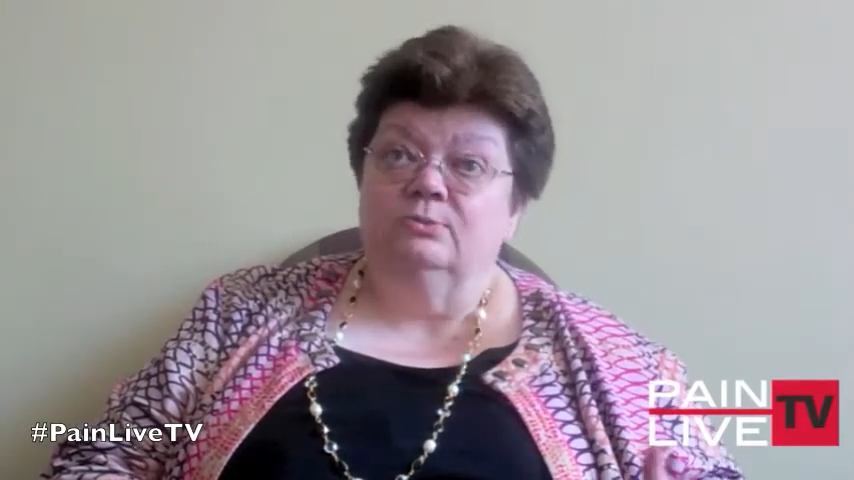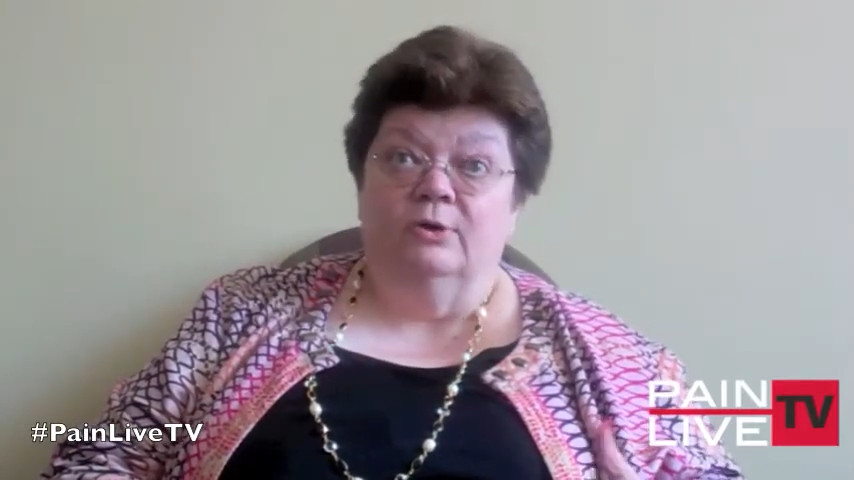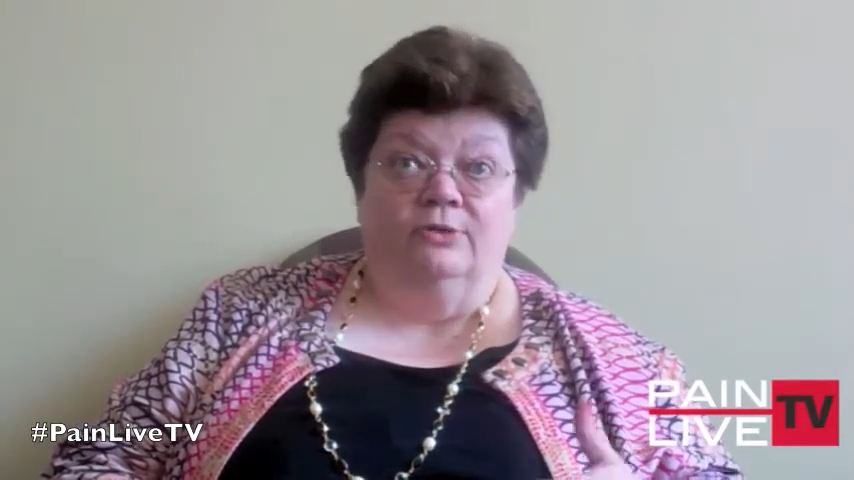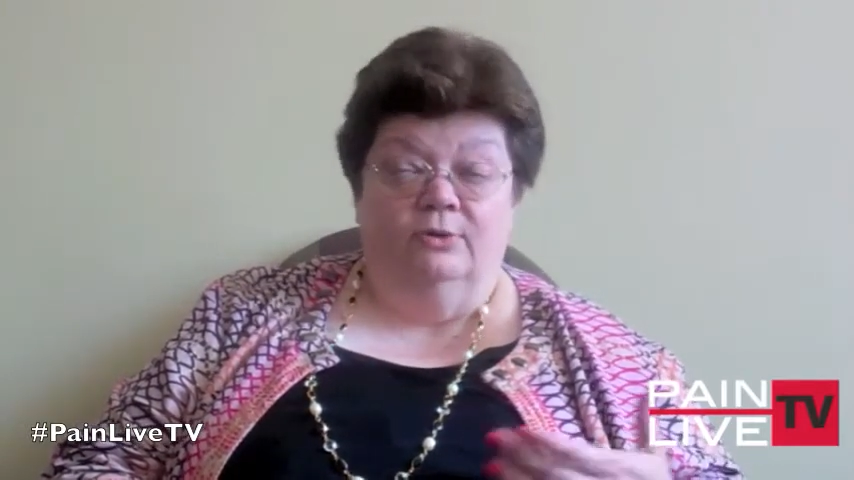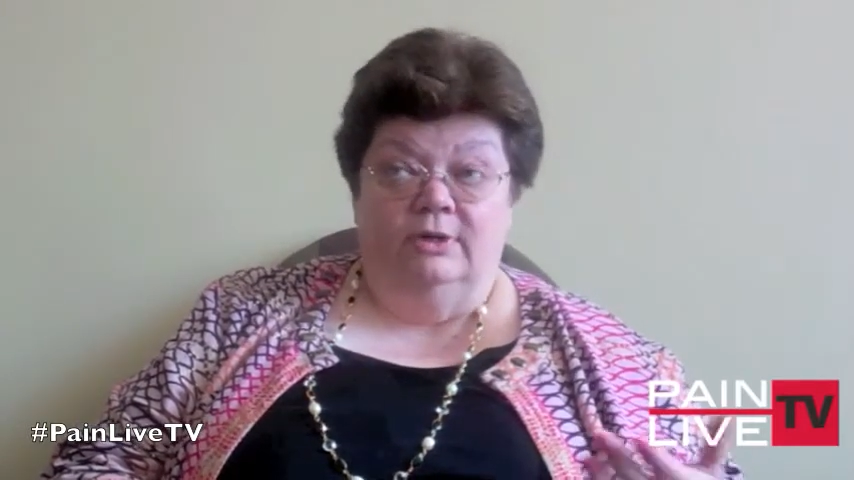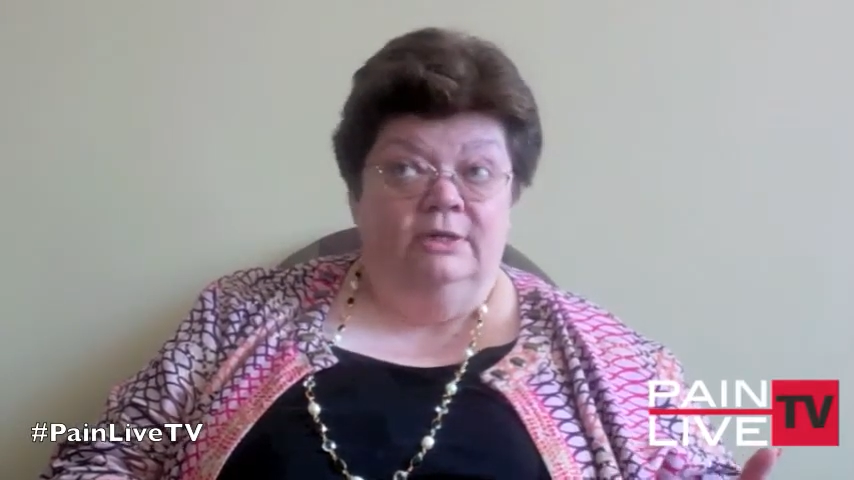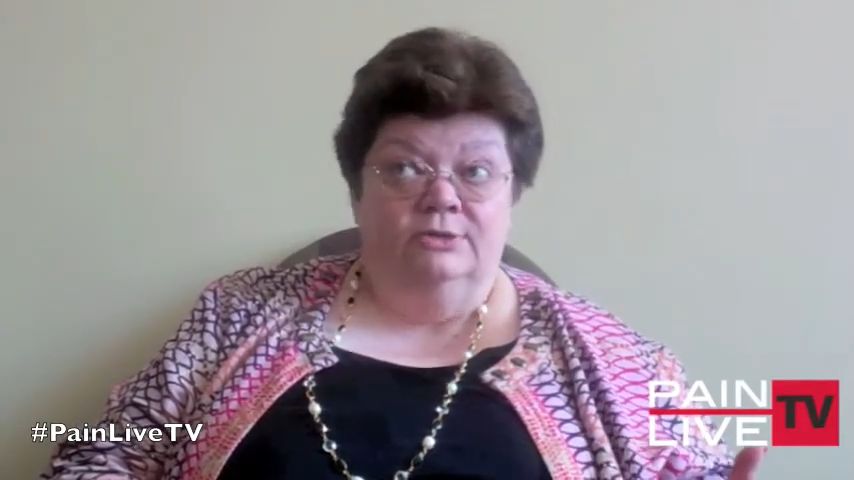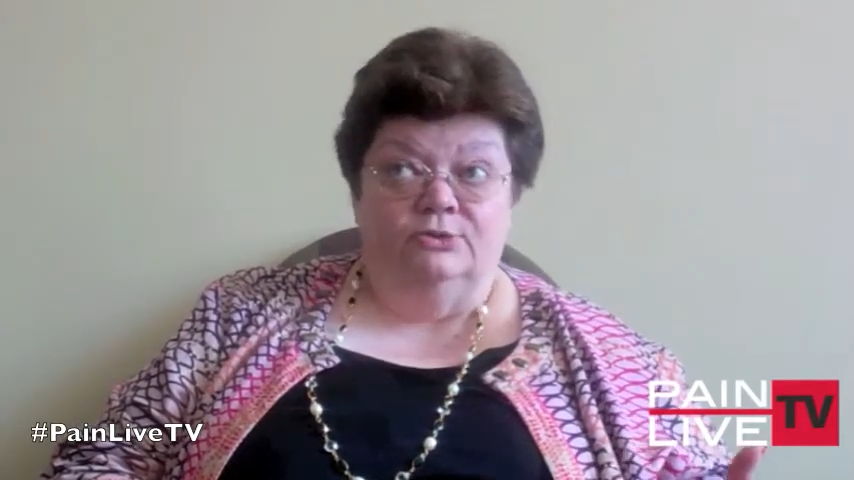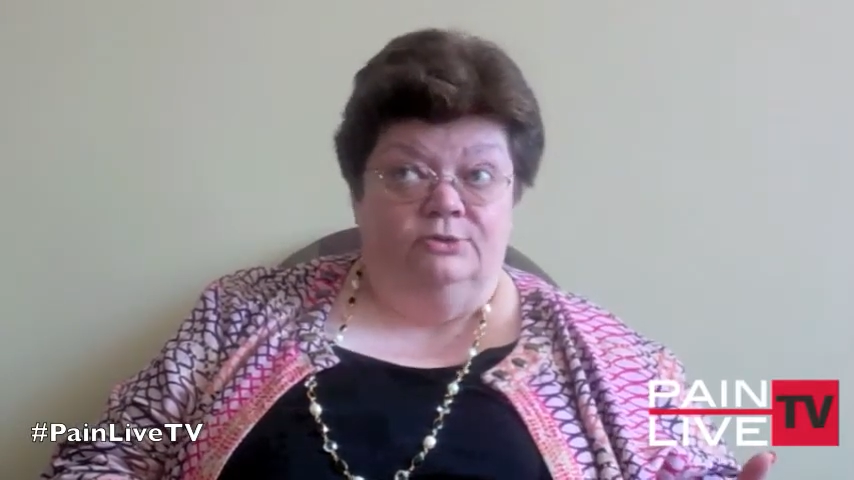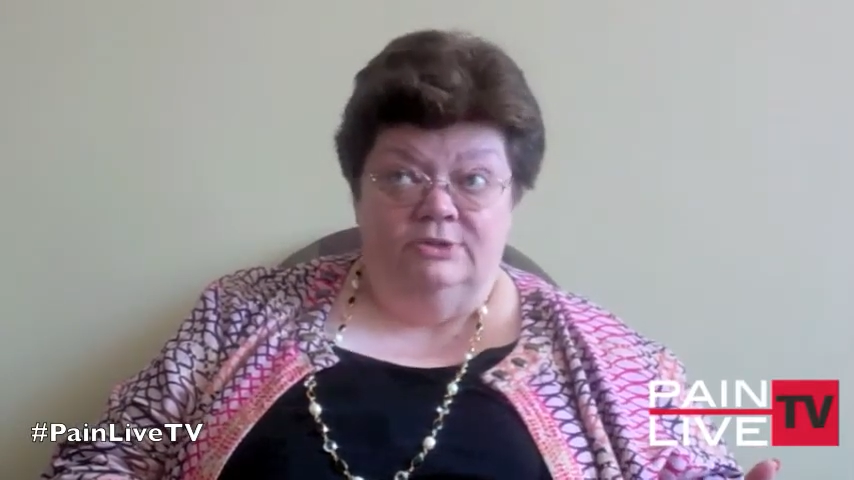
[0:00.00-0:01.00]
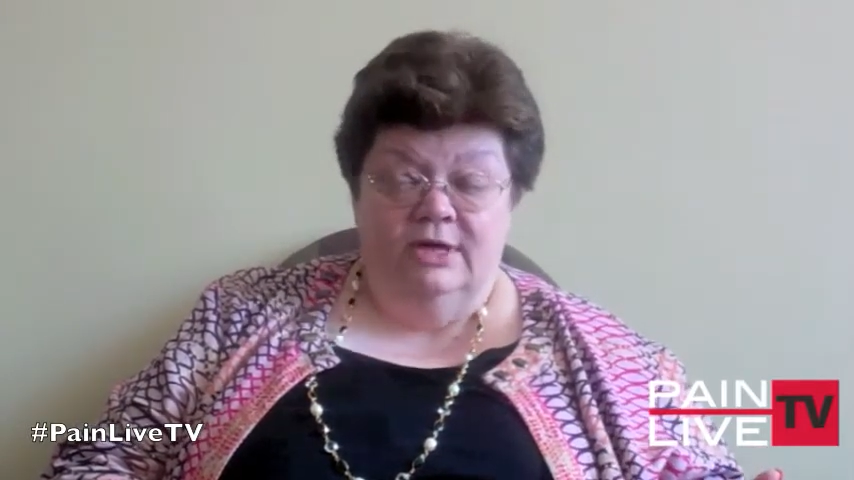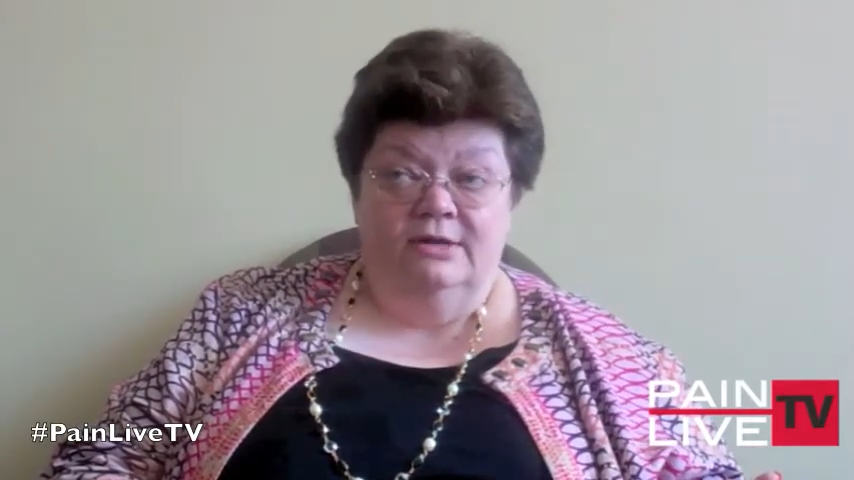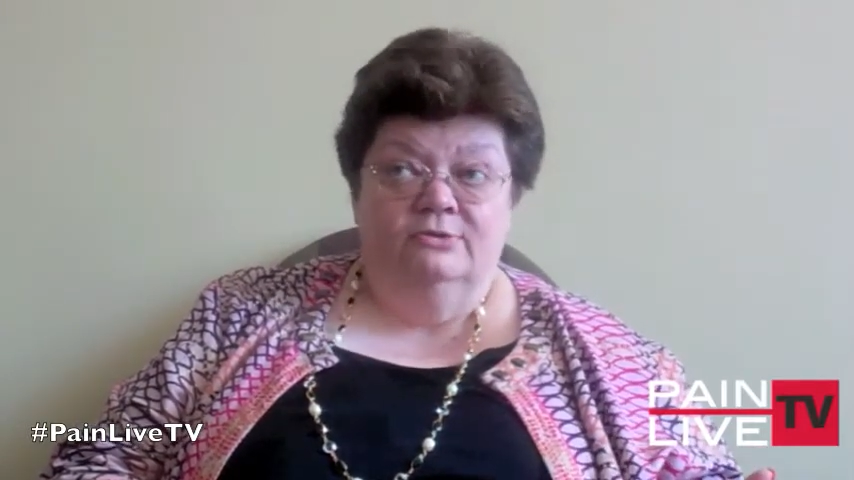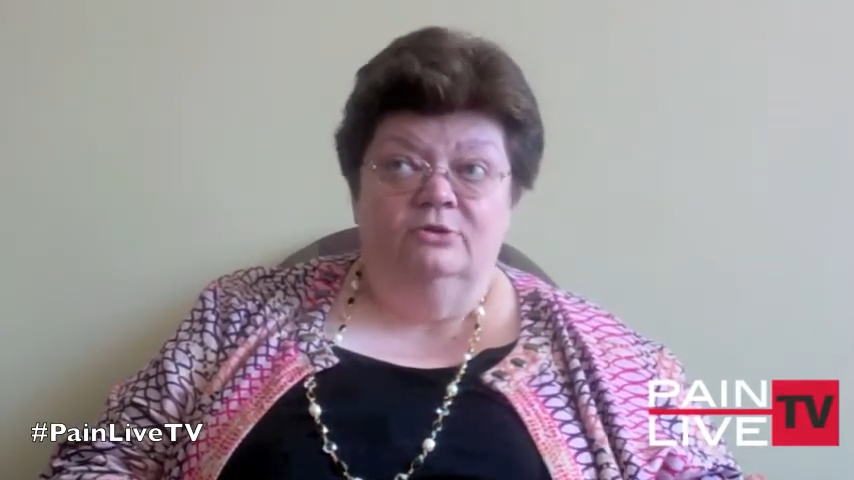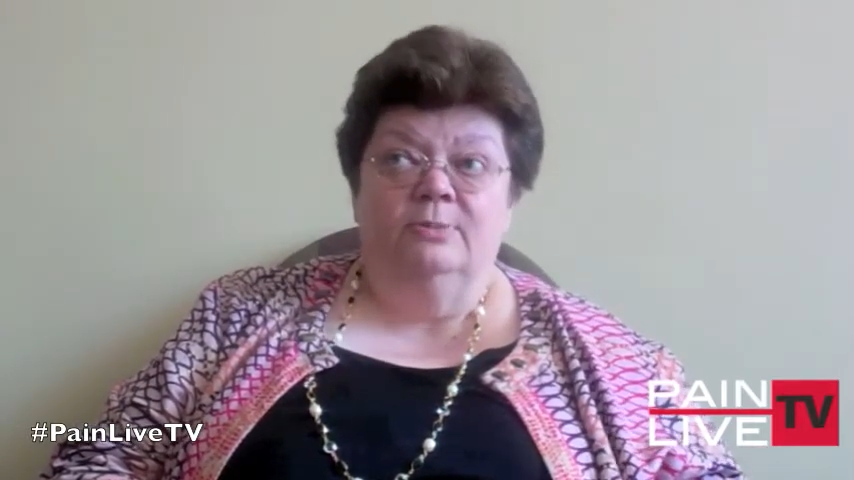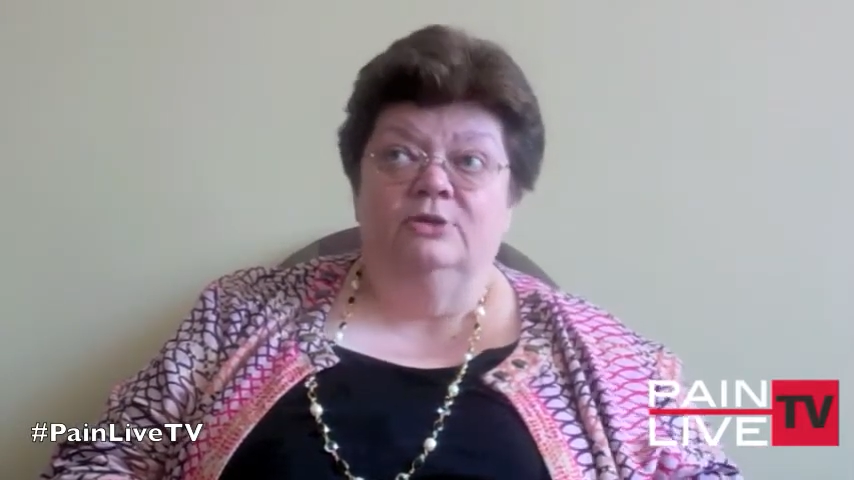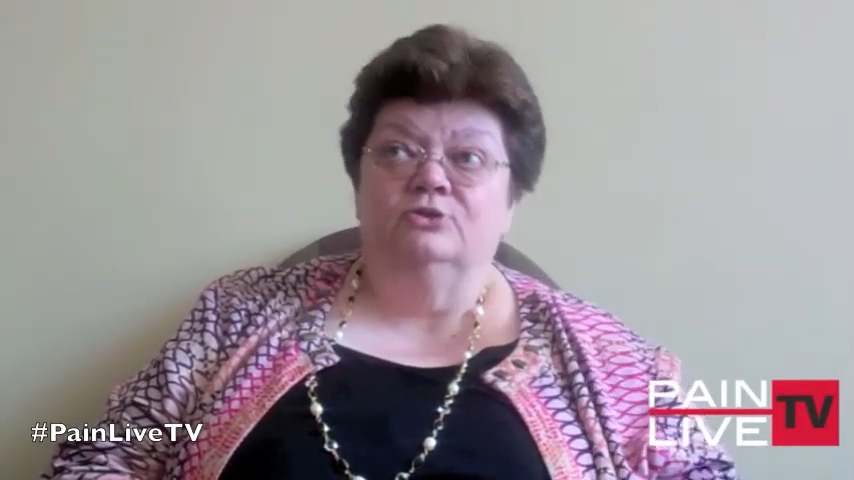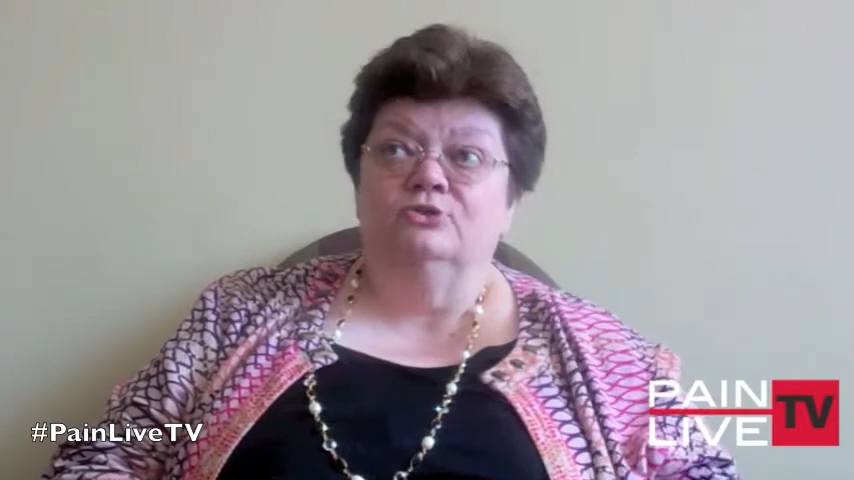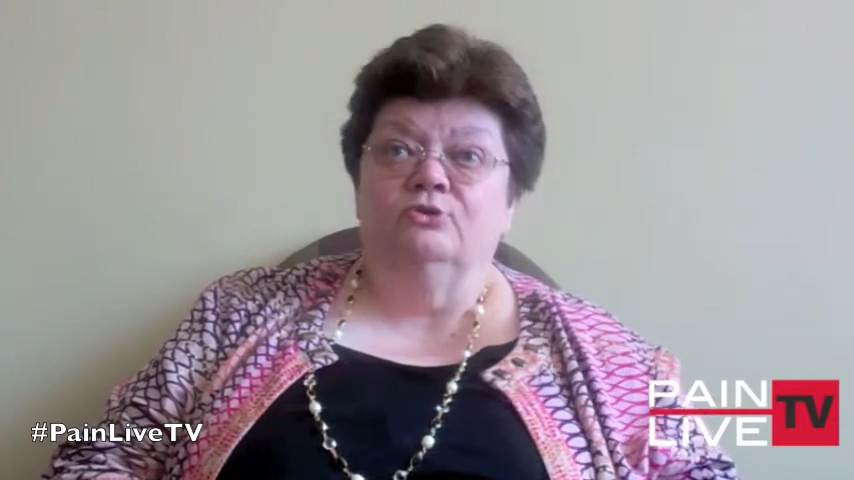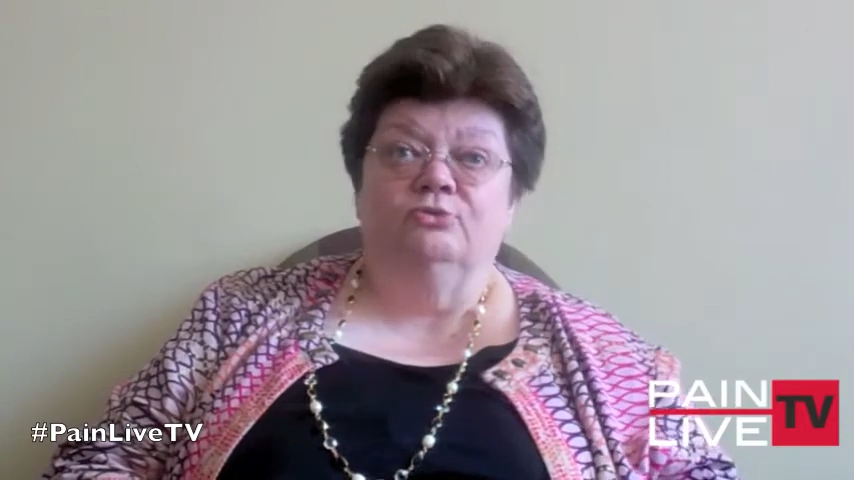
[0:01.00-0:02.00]
whether it is or is not under the
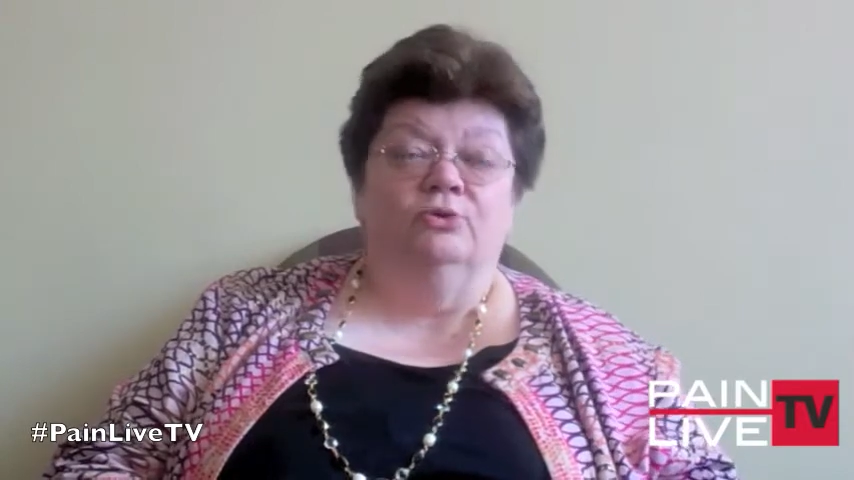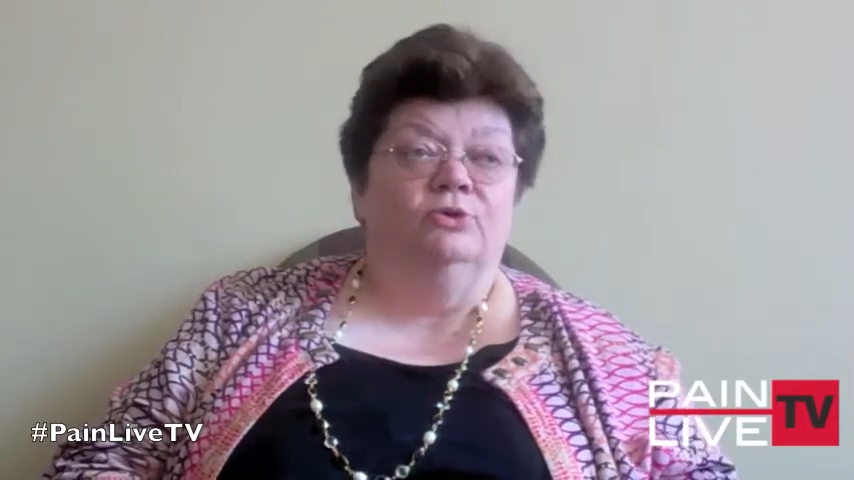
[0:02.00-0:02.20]
patient's control.